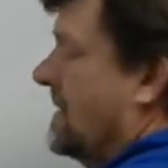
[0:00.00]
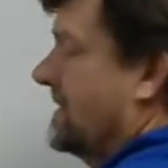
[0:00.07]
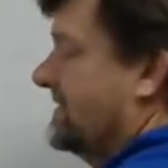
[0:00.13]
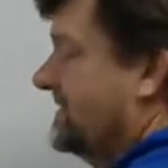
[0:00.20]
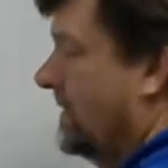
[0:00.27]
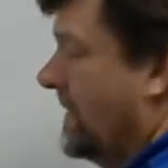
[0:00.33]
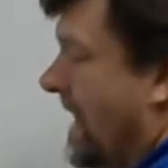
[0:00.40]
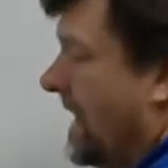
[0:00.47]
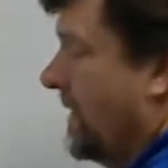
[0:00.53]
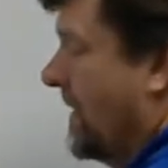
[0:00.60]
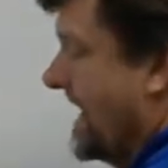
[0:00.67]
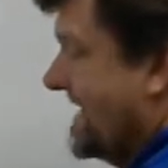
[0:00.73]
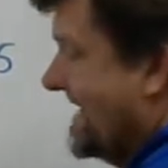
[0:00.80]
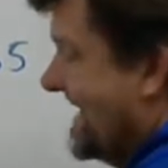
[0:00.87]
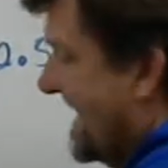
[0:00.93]
So how do
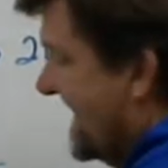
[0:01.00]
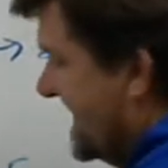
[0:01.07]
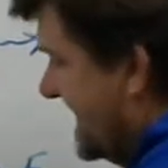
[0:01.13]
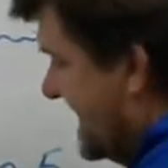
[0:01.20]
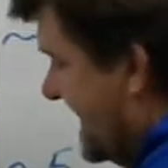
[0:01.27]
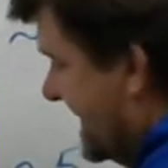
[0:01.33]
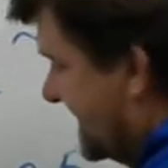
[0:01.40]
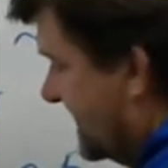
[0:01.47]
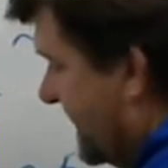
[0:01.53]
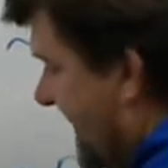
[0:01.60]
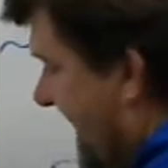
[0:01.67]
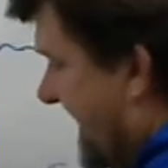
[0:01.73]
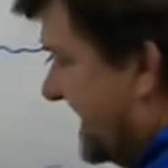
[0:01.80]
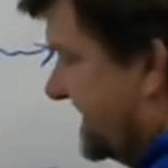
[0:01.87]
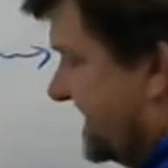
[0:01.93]
I get this
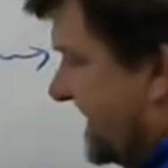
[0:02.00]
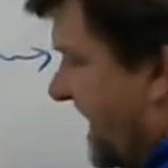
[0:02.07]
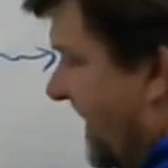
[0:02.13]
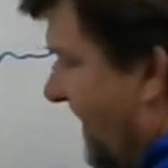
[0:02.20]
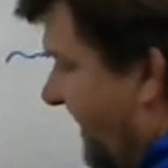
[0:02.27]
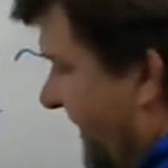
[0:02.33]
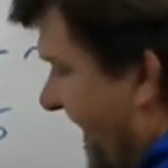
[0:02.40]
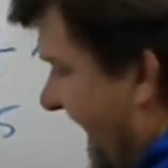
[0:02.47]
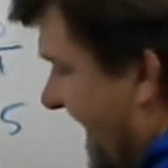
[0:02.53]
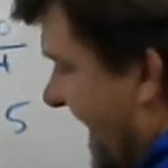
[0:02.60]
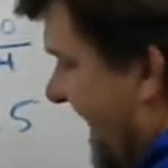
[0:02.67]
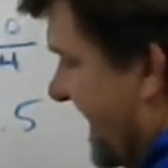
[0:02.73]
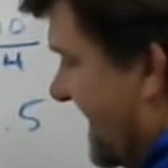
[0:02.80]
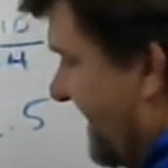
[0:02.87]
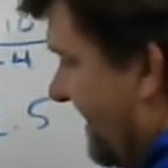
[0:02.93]
by itself? I
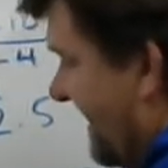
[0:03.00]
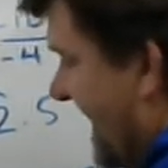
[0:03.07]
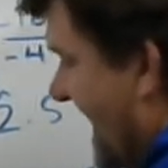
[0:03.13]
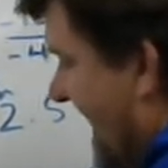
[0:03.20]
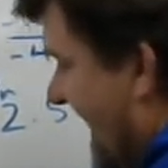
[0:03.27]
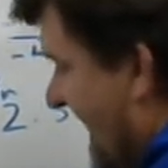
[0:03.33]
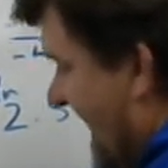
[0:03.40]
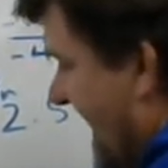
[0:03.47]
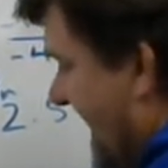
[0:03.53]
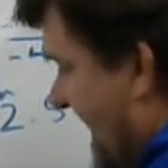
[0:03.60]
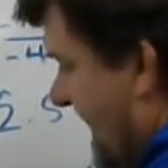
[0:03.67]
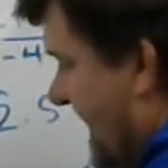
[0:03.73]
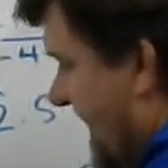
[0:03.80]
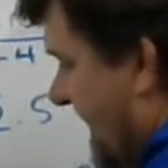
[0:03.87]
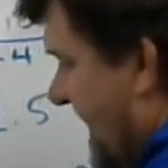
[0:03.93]
got to divide
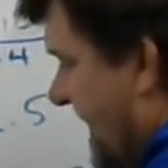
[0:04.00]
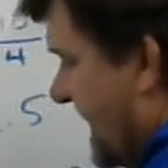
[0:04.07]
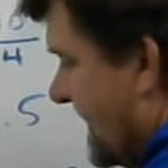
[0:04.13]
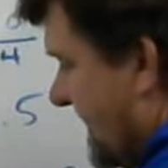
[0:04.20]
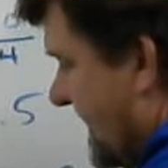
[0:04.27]
the